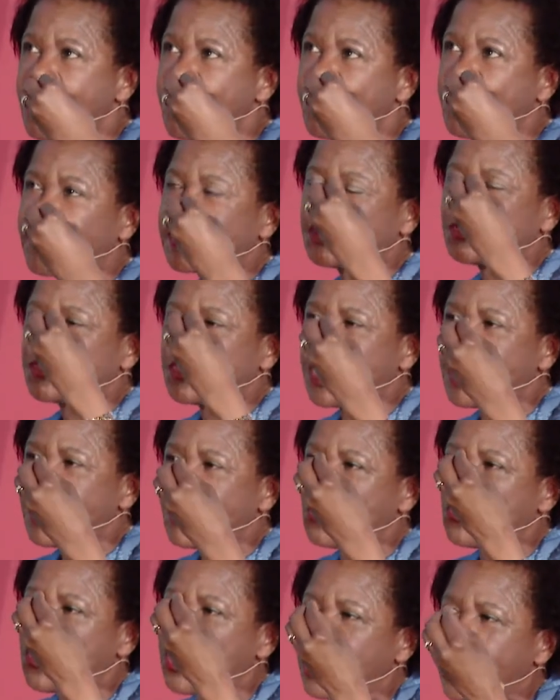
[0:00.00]
but
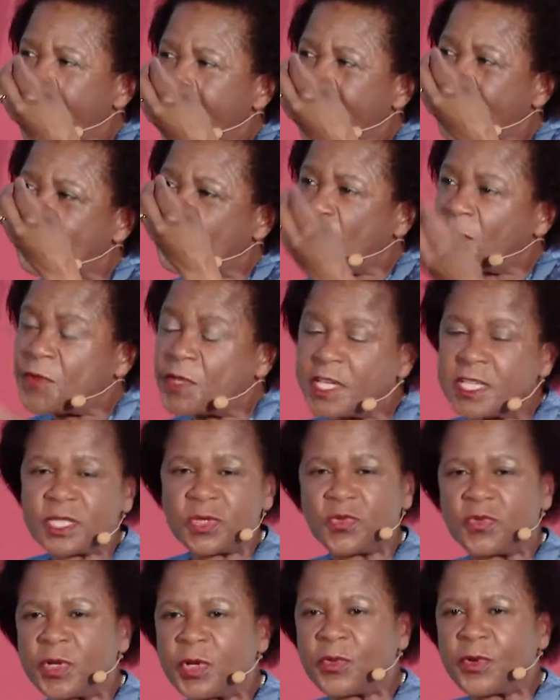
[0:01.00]
at
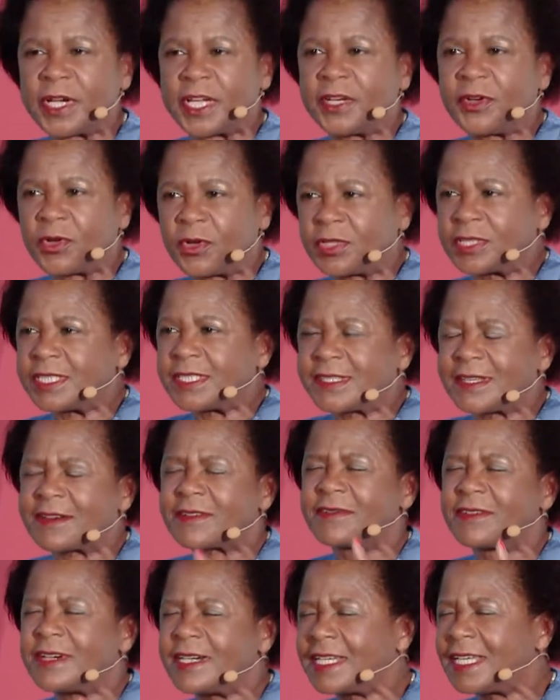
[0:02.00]
first we were not
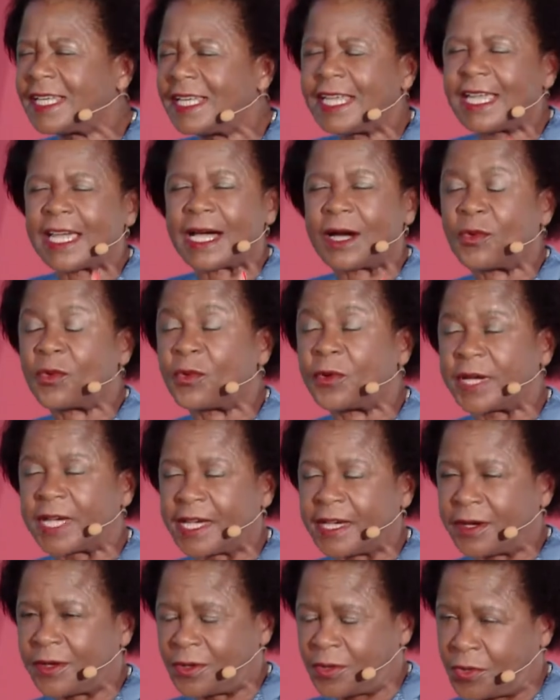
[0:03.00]
really
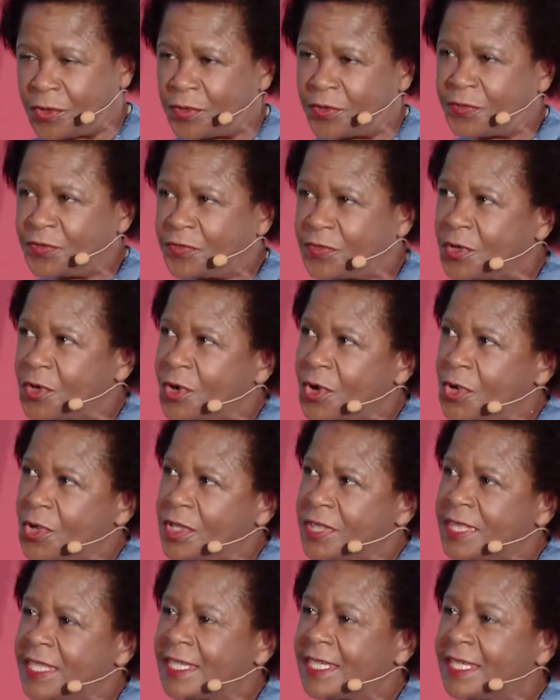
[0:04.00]
aware of
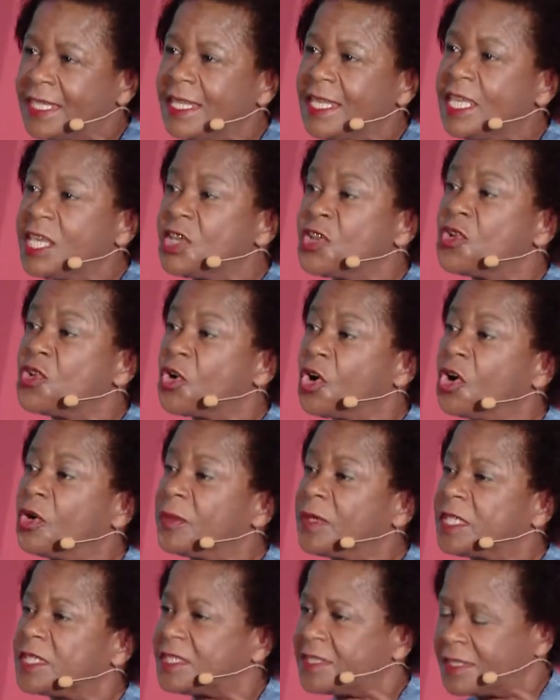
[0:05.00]
the
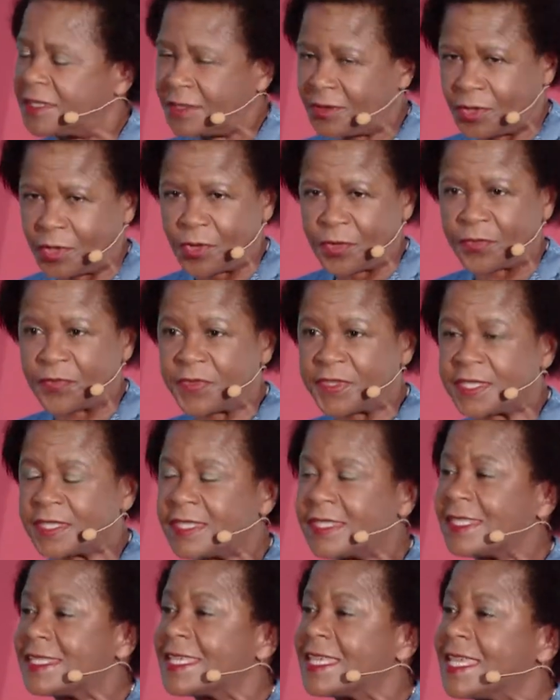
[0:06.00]
enormity of
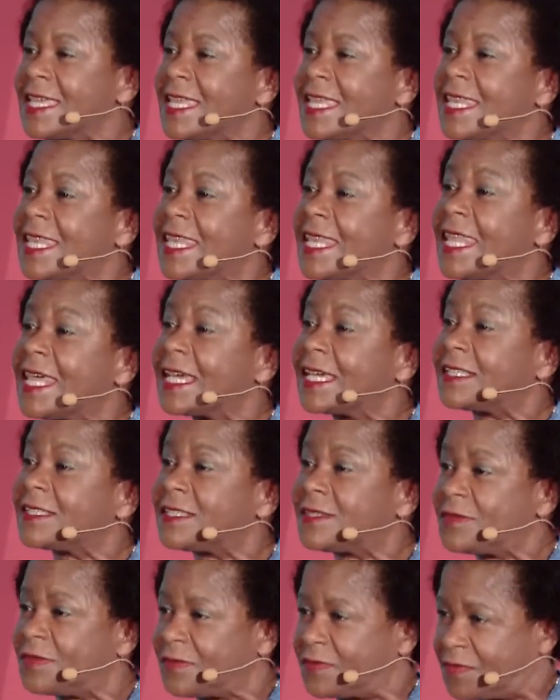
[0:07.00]
this
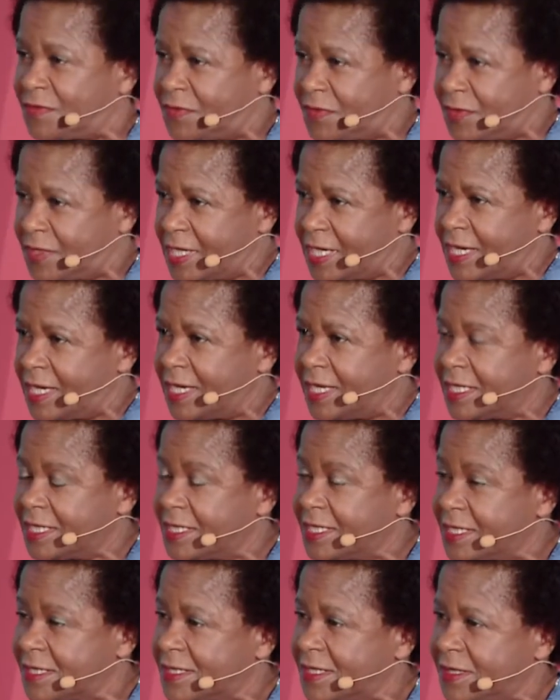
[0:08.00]
negative
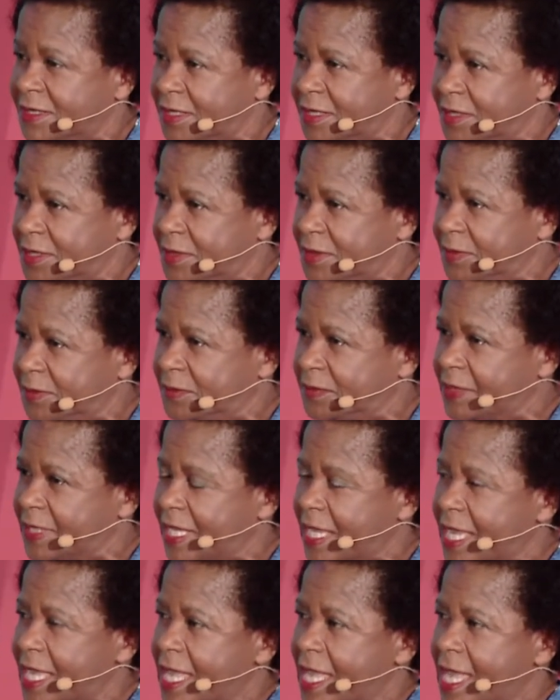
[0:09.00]
designation.
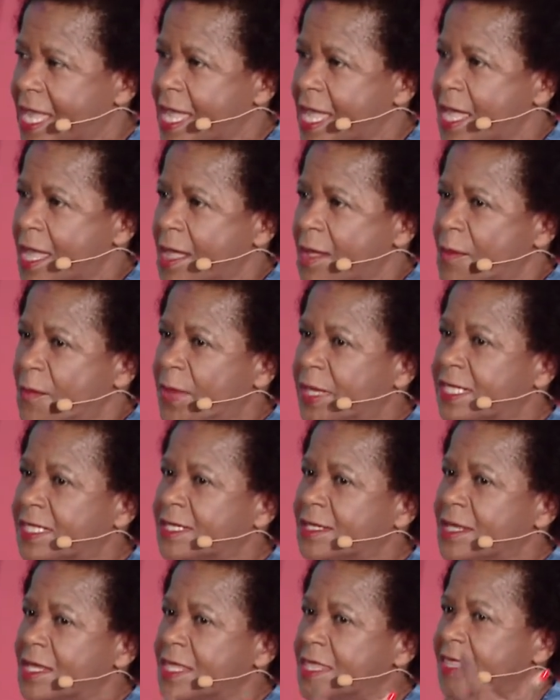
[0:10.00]

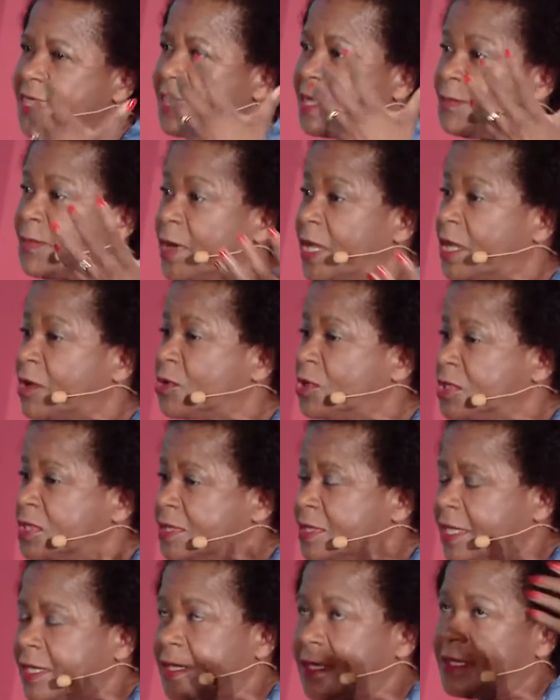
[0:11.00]
But
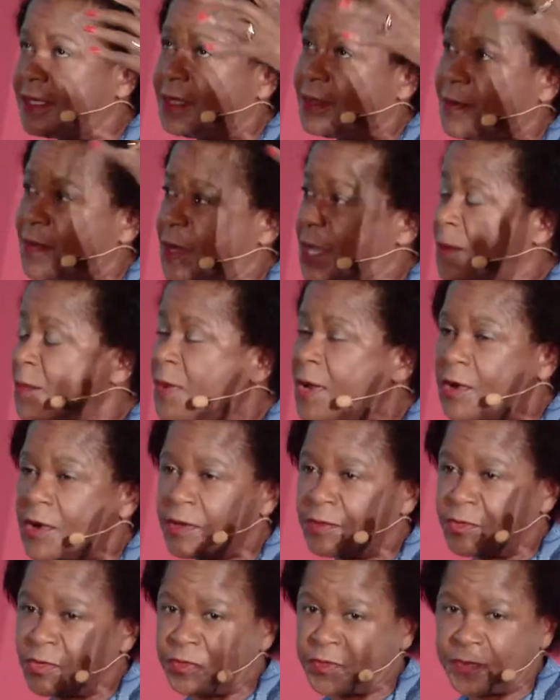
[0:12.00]
the Black
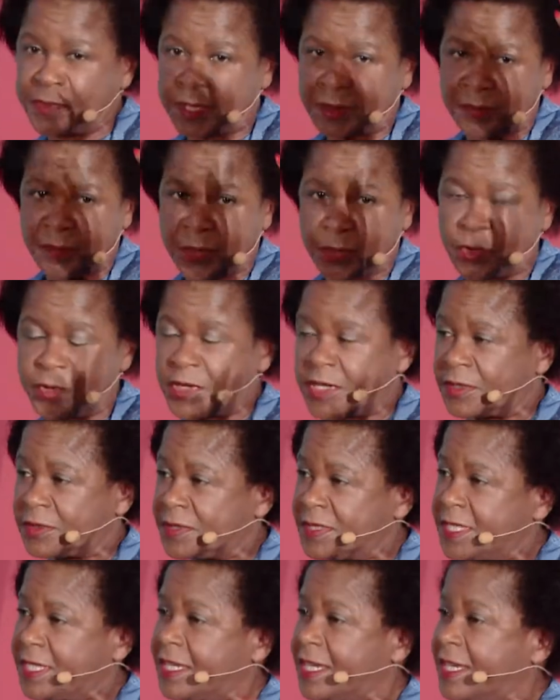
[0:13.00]
Power movement broke
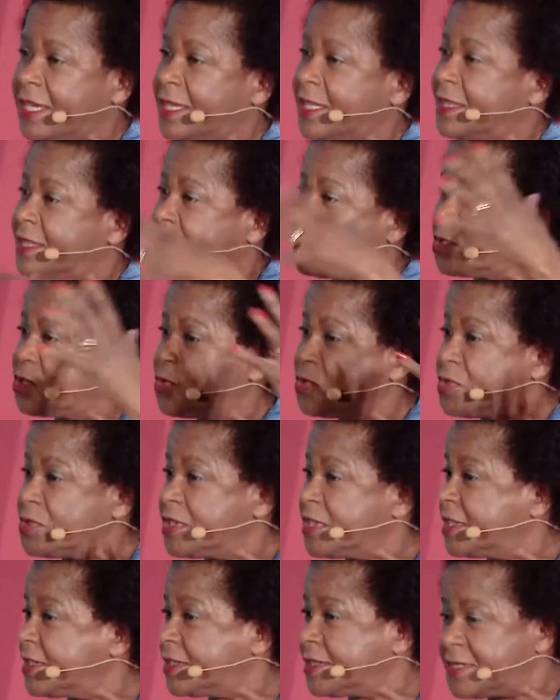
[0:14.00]
out here, the
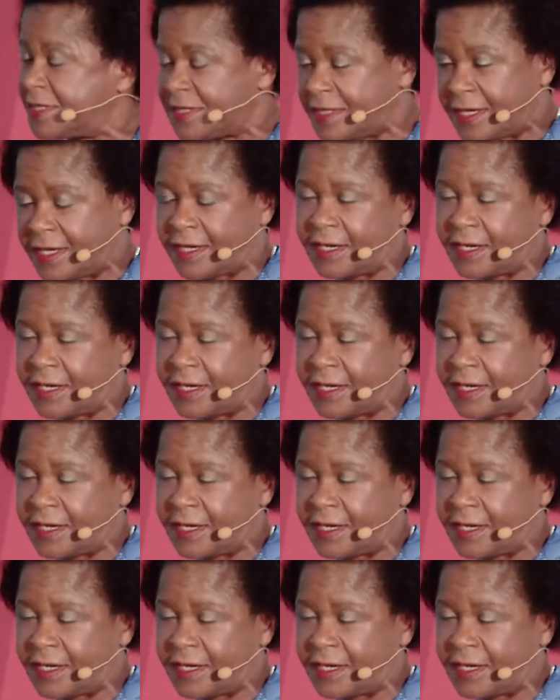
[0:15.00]
student